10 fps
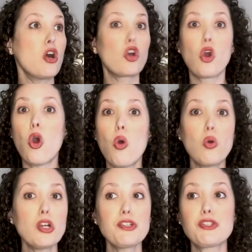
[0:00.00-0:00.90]

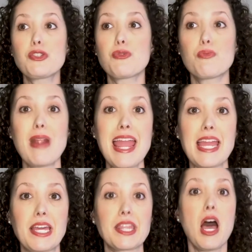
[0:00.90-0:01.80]
core
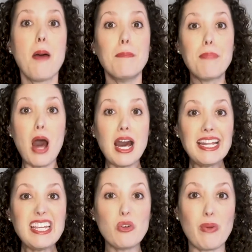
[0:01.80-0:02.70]
strength,
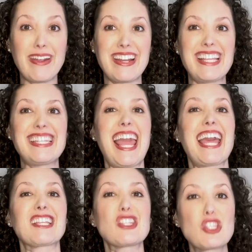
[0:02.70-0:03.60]
body awareness,
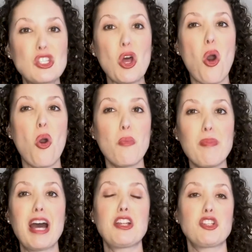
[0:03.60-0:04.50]
and so
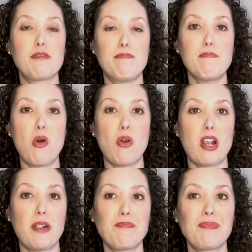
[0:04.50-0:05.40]
much
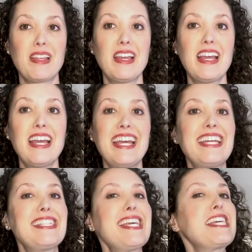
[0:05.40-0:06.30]
more.
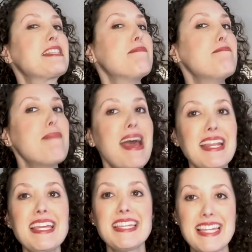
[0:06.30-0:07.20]
It takes
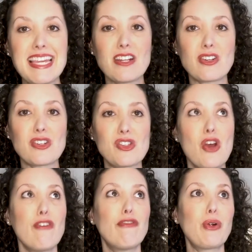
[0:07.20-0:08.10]
many years
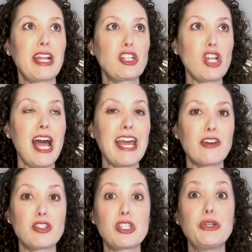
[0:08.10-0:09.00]
for a
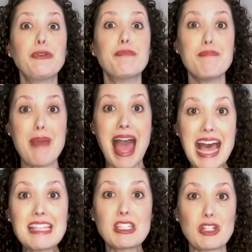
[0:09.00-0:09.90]
child to
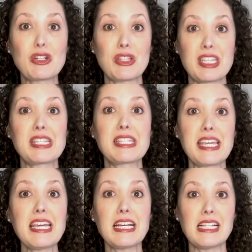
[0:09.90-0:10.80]
master the
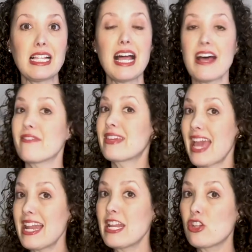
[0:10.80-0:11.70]
skill of
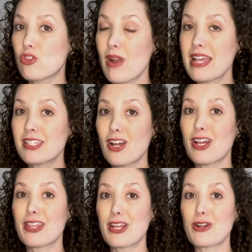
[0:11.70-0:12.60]
getting dressed
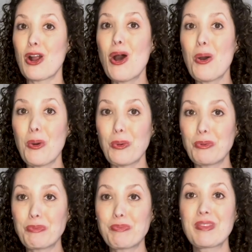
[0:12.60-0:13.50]
on their
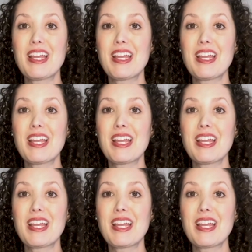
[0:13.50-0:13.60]
own.